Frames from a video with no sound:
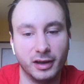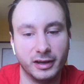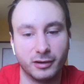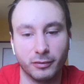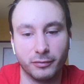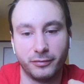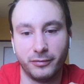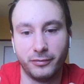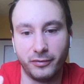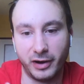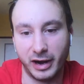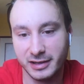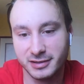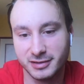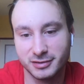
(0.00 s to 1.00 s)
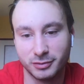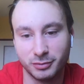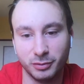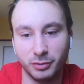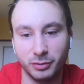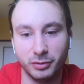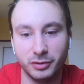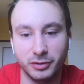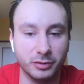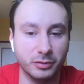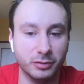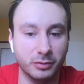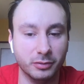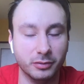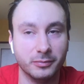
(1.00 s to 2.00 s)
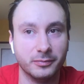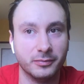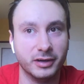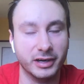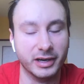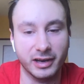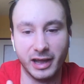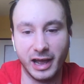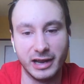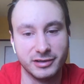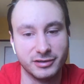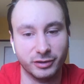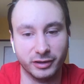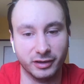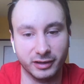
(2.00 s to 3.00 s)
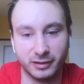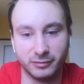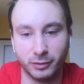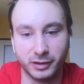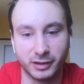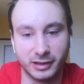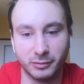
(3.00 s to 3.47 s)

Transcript: like of friends who you really enjoy like working